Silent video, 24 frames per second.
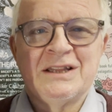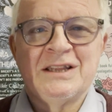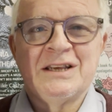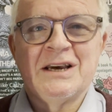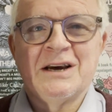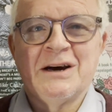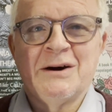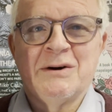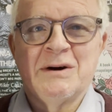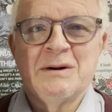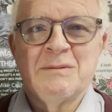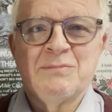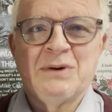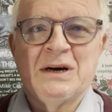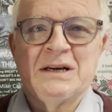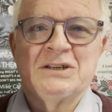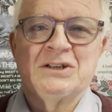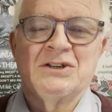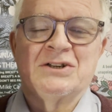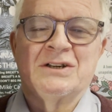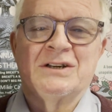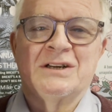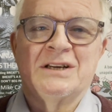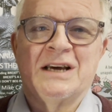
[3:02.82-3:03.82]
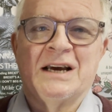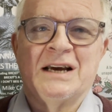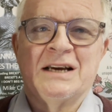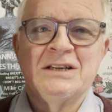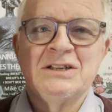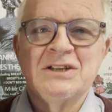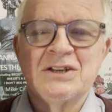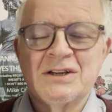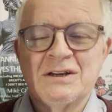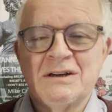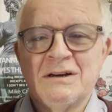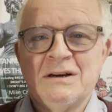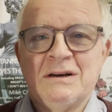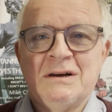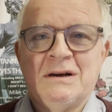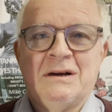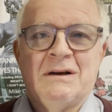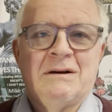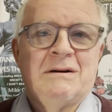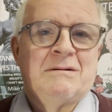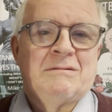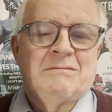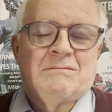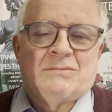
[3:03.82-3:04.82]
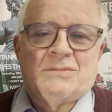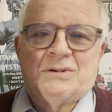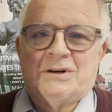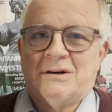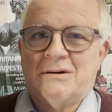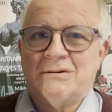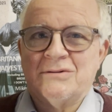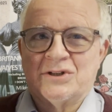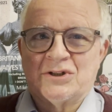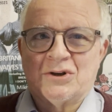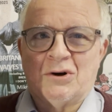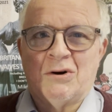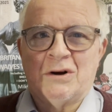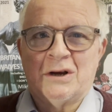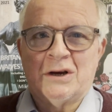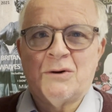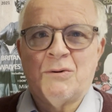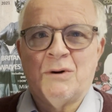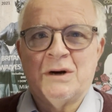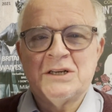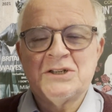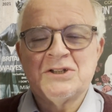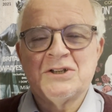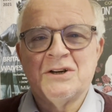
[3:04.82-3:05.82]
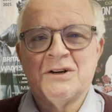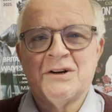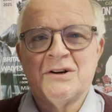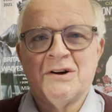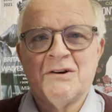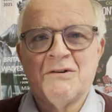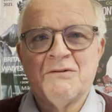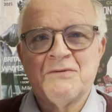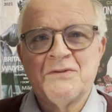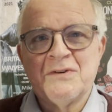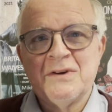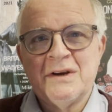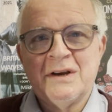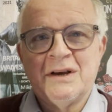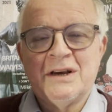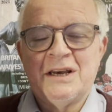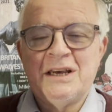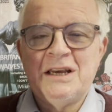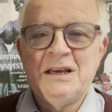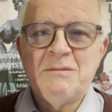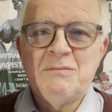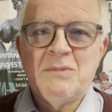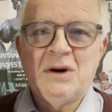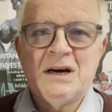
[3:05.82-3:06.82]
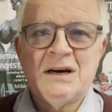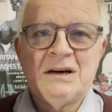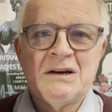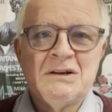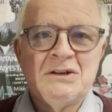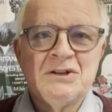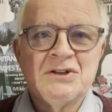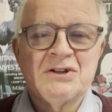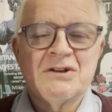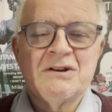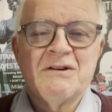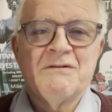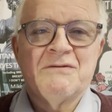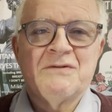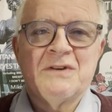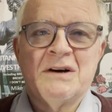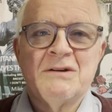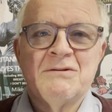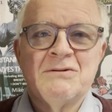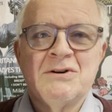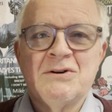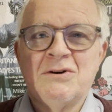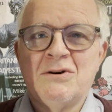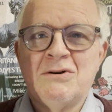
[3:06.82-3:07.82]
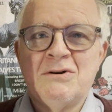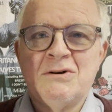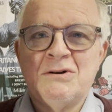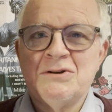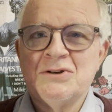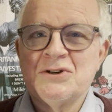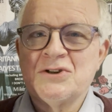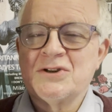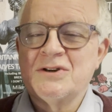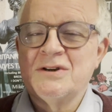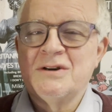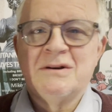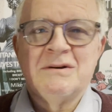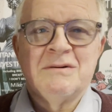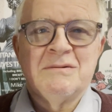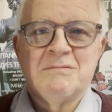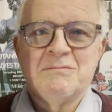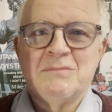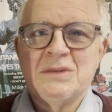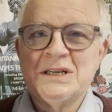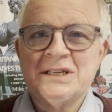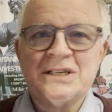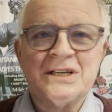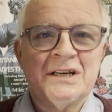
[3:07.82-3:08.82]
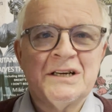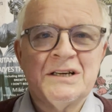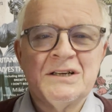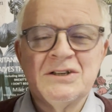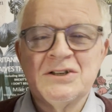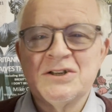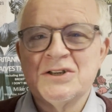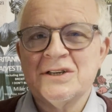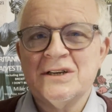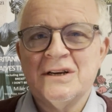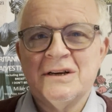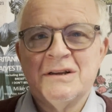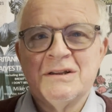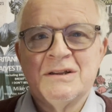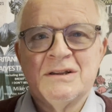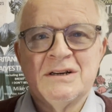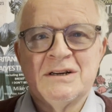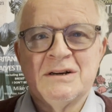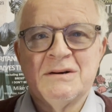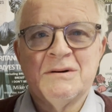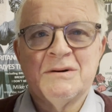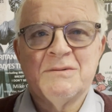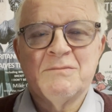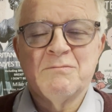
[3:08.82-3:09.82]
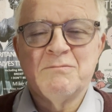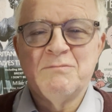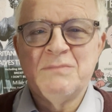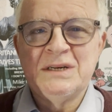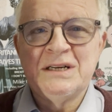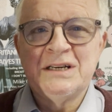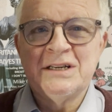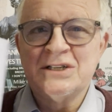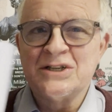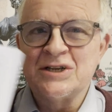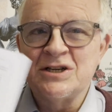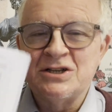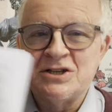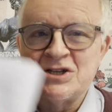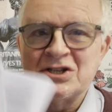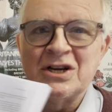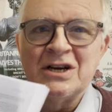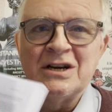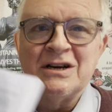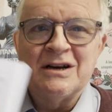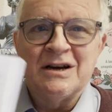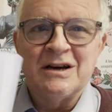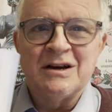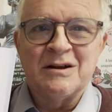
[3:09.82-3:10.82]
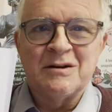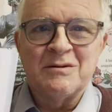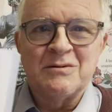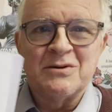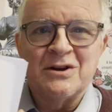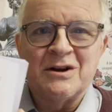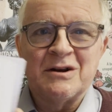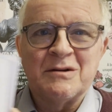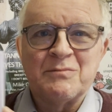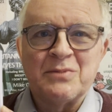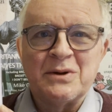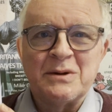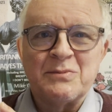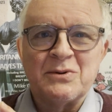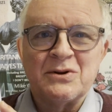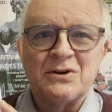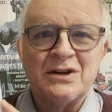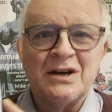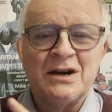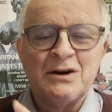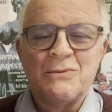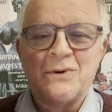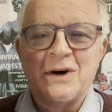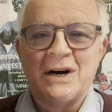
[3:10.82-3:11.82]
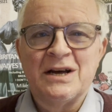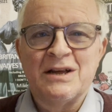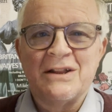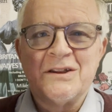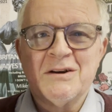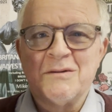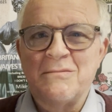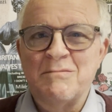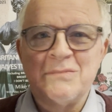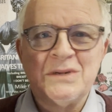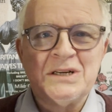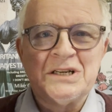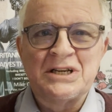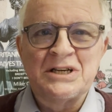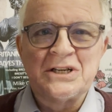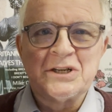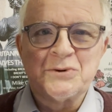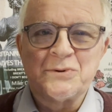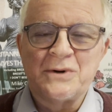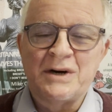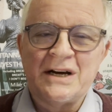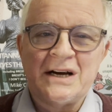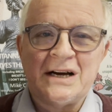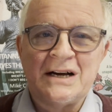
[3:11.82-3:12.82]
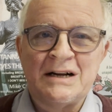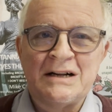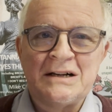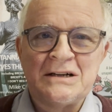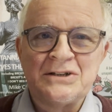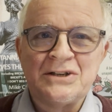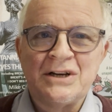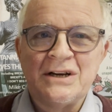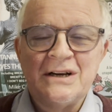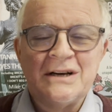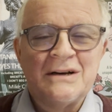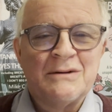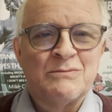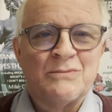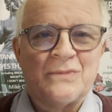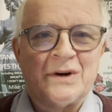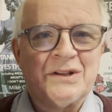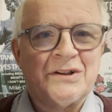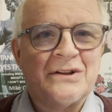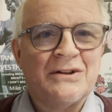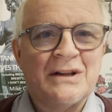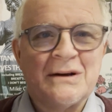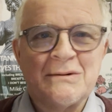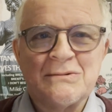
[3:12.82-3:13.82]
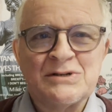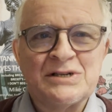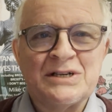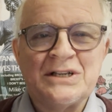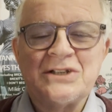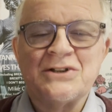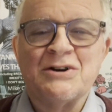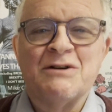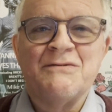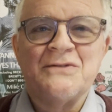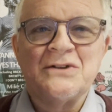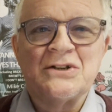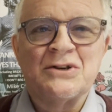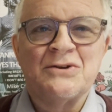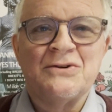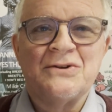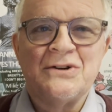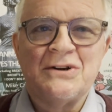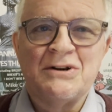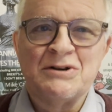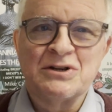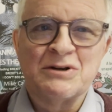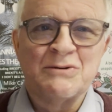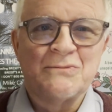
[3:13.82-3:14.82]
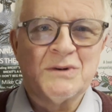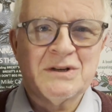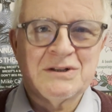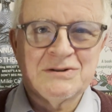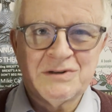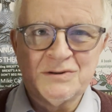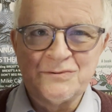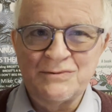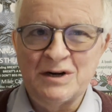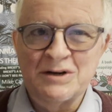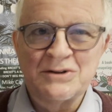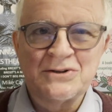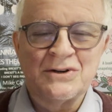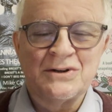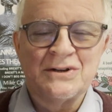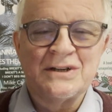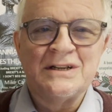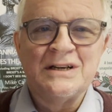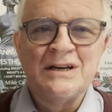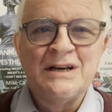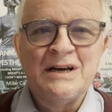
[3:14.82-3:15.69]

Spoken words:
the Owen Paterson case. You know, it's all a question of emails, phone calls, meetings that are minuted, and, you know, people know where the meetings were held, whether they were in his office or not, and whether he wrote on